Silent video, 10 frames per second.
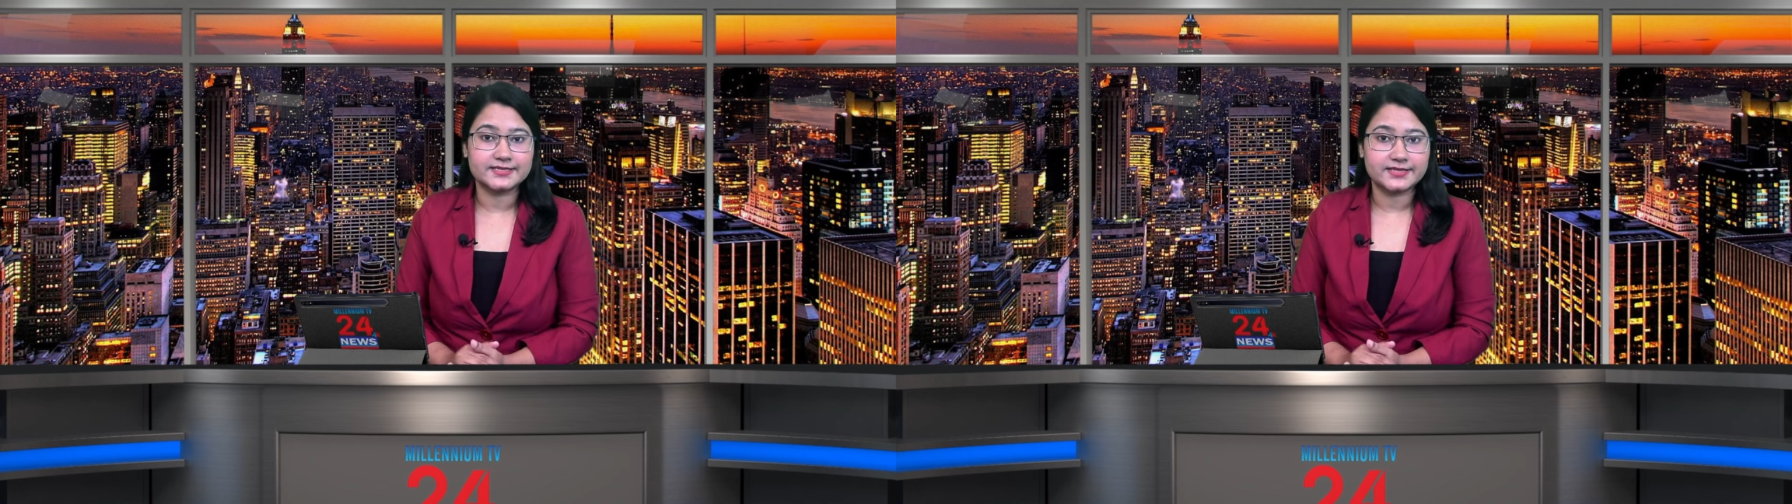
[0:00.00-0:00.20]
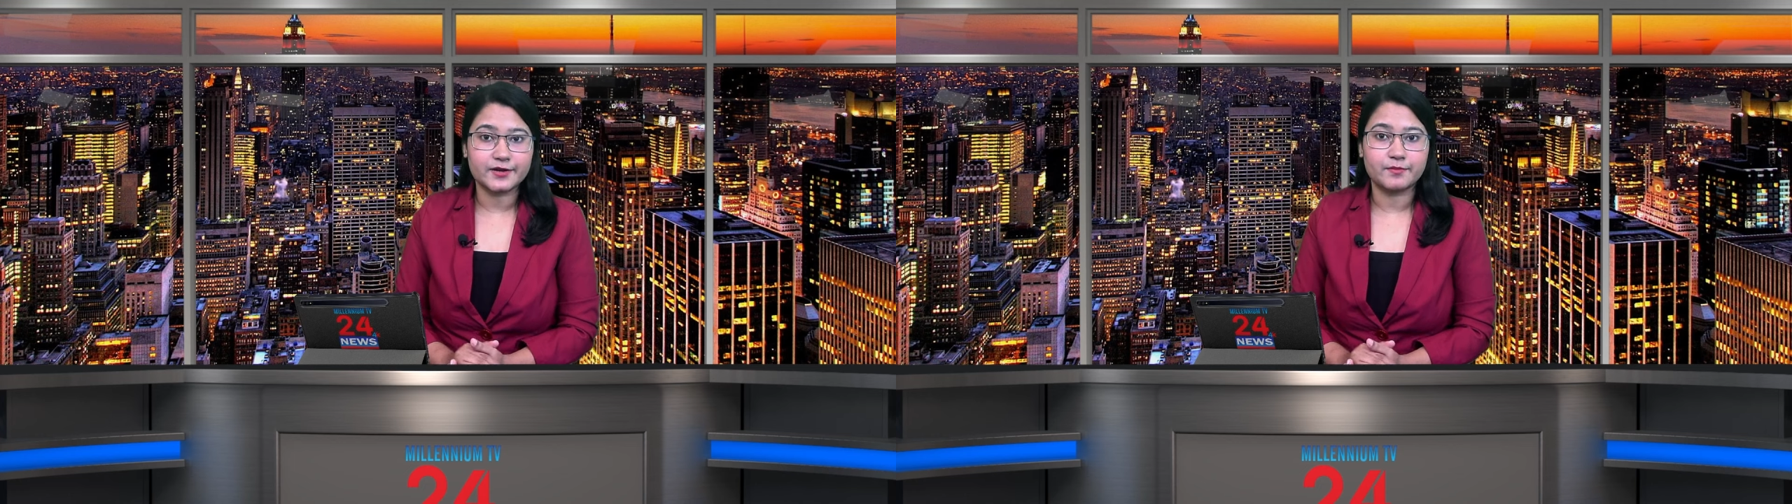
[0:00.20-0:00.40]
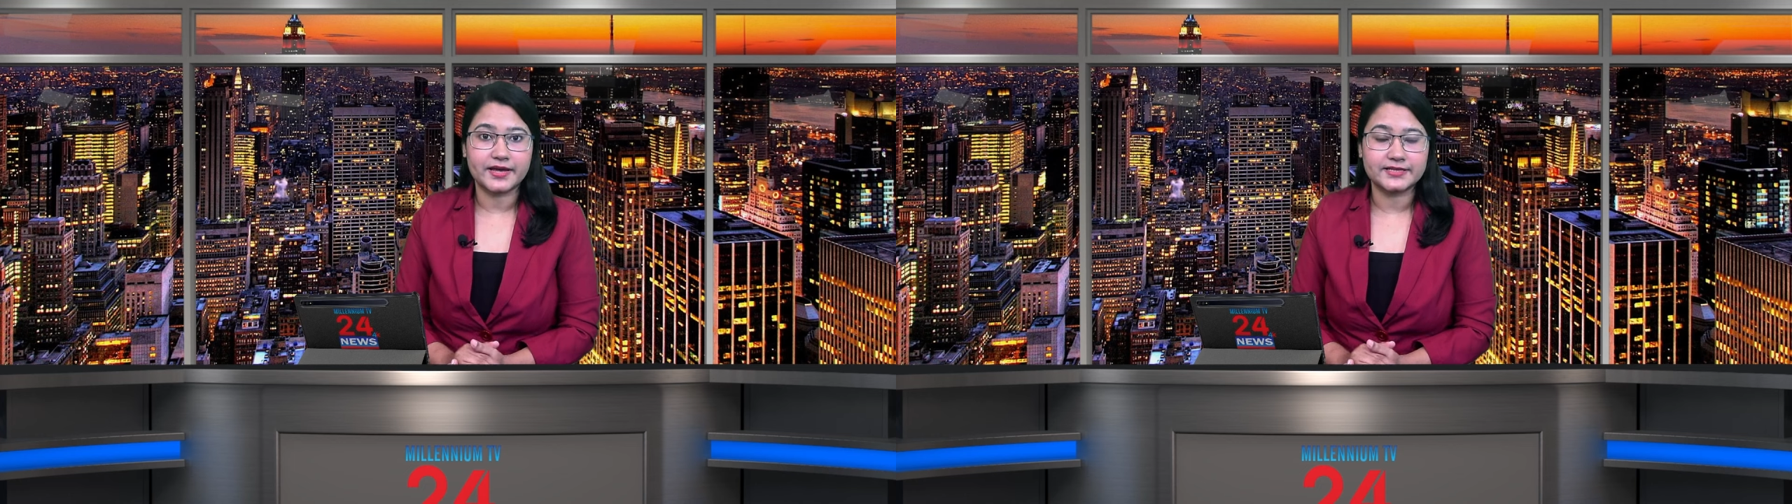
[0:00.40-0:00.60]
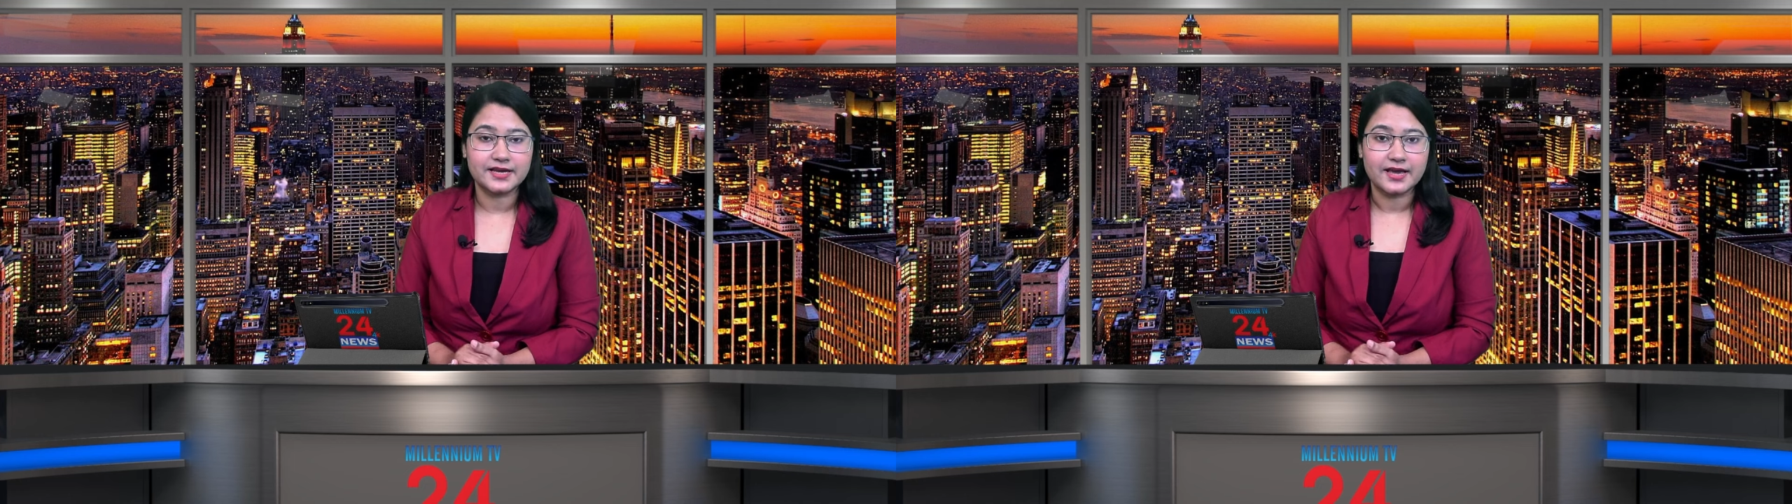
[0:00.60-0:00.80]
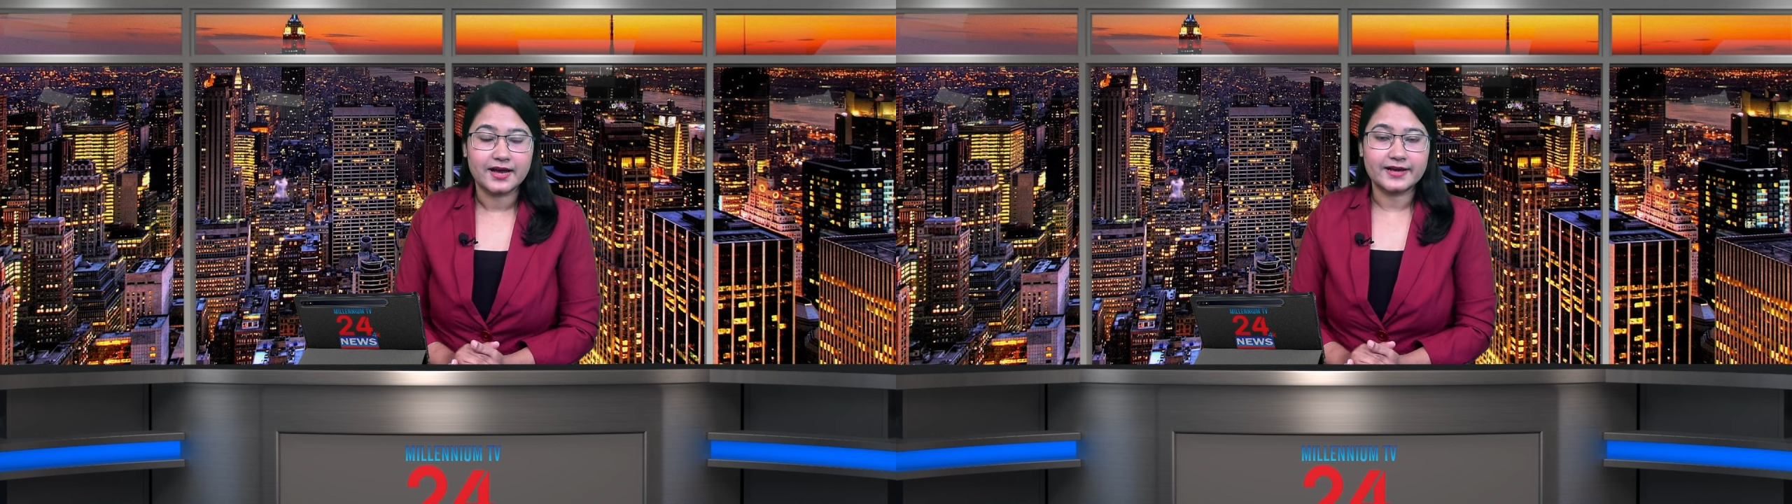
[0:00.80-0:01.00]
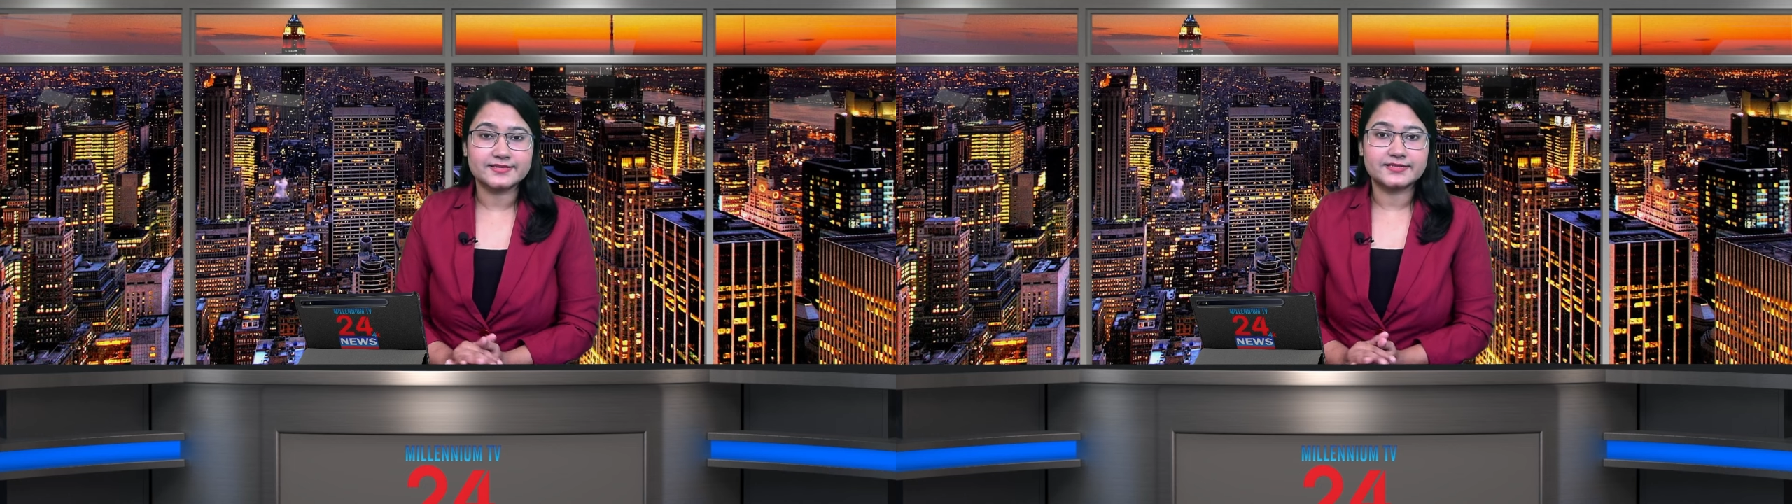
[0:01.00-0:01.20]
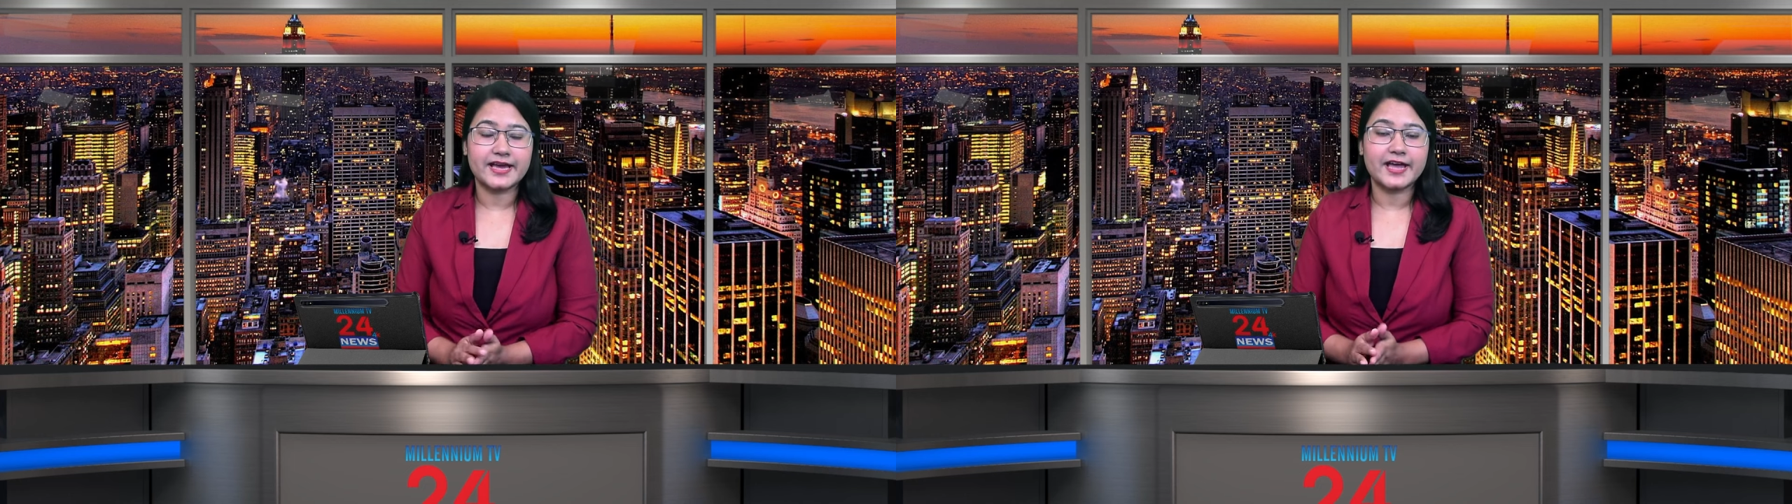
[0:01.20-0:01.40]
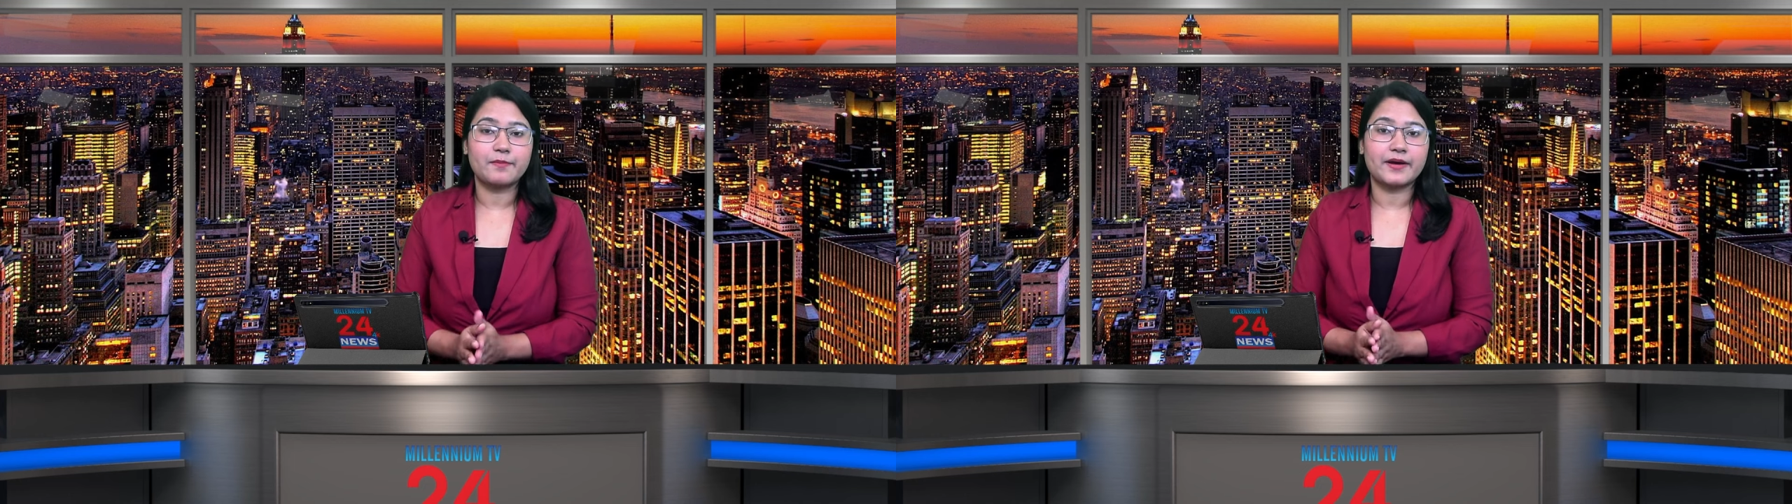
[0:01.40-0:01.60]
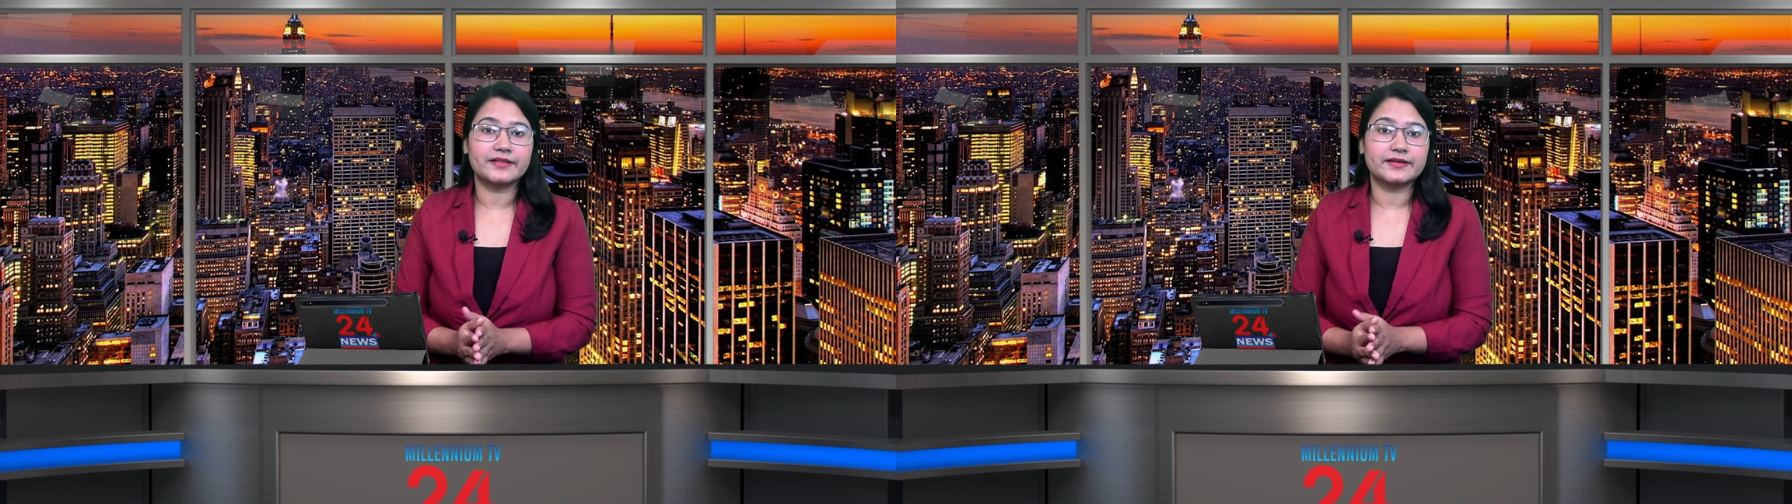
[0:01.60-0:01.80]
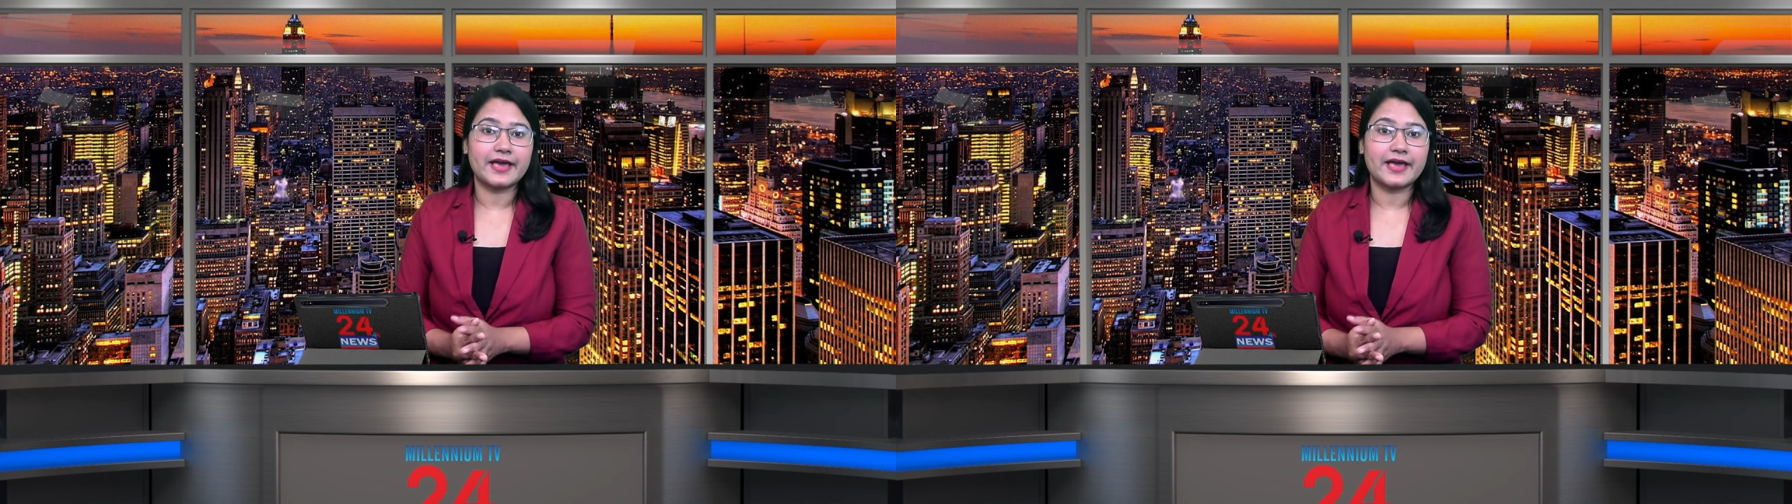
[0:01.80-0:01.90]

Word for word: statement, I stand by the